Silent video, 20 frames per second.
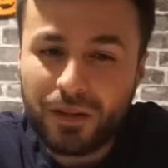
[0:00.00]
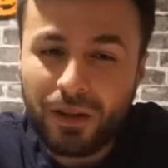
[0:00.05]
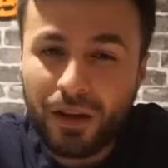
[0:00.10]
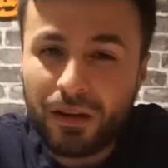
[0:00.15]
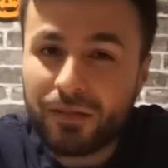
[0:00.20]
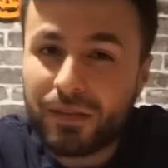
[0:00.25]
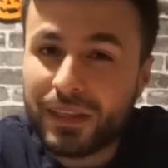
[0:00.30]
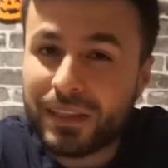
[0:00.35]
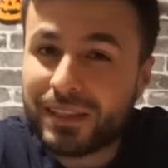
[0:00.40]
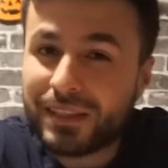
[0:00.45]
a
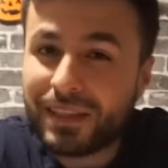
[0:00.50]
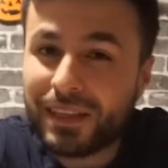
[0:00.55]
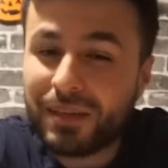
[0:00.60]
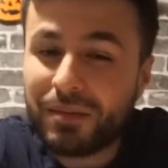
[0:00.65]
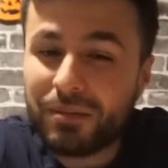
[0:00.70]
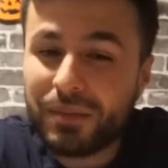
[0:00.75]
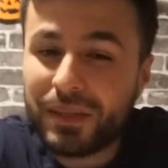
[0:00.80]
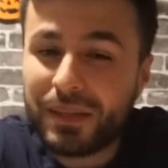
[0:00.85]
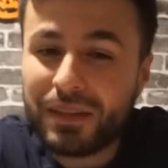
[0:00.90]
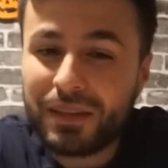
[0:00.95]
lot of
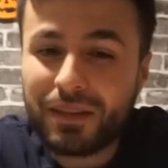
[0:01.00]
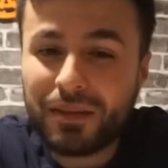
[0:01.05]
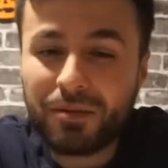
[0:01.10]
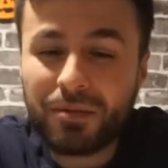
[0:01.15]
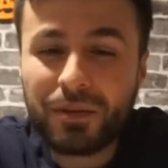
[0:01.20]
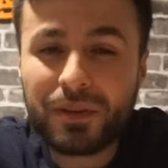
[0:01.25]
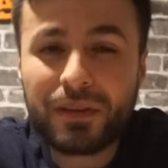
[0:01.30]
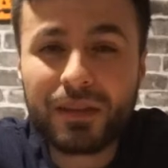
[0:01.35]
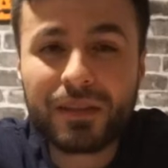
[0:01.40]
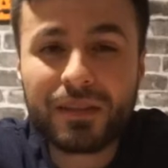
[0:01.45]
excitement
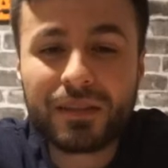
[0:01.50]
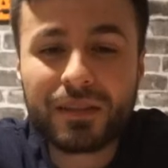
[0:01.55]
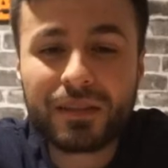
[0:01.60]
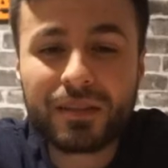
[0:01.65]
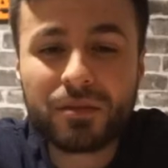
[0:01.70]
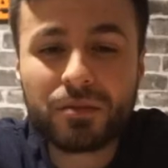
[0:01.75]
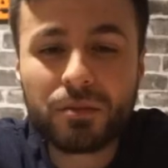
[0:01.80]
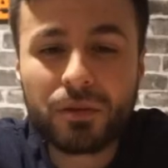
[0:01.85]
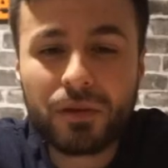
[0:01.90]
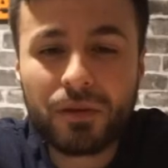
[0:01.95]
with this
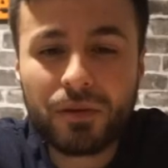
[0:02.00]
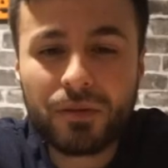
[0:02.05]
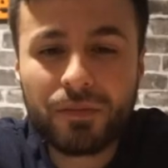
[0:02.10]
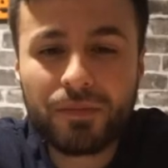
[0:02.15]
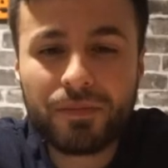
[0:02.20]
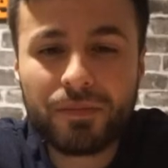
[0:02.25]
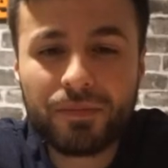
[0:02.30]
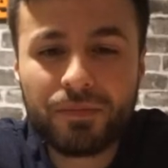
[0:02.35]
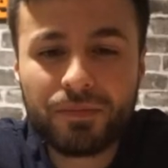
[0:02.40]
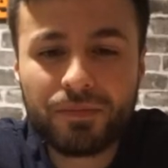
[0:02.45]
as well.